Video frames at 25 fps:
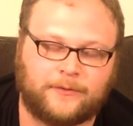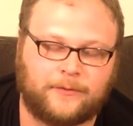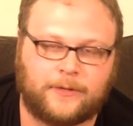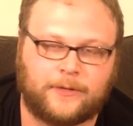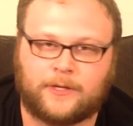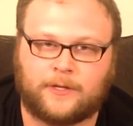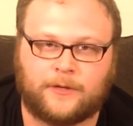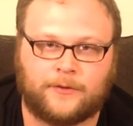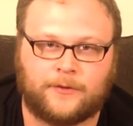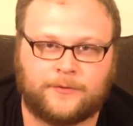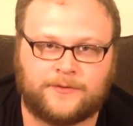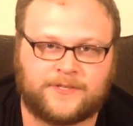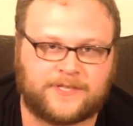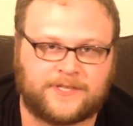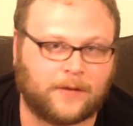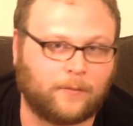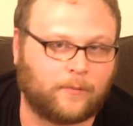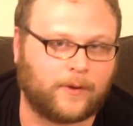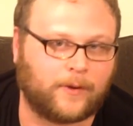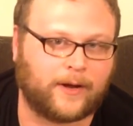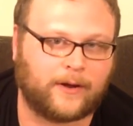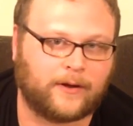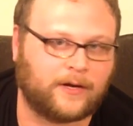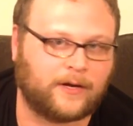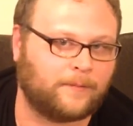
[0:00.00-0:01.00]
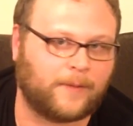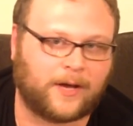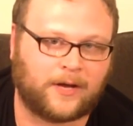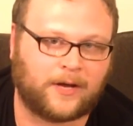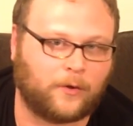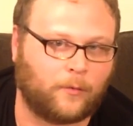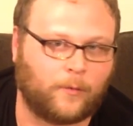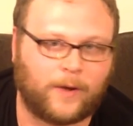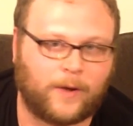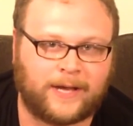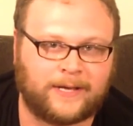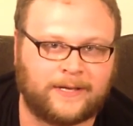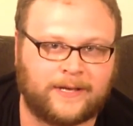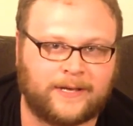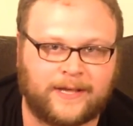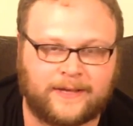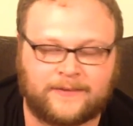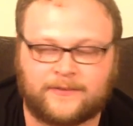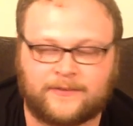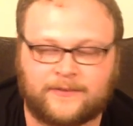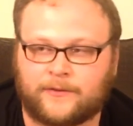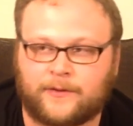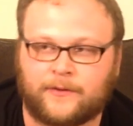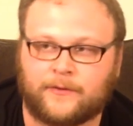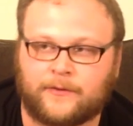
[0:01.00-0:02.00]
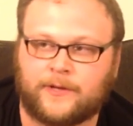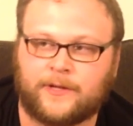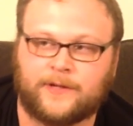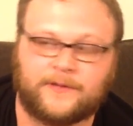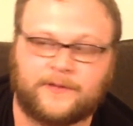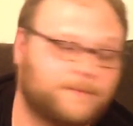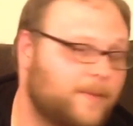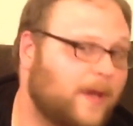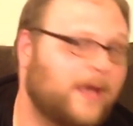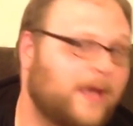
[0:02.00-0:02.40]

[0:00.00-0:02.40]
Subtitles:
to include somewhere in a mono white deck, so here he is.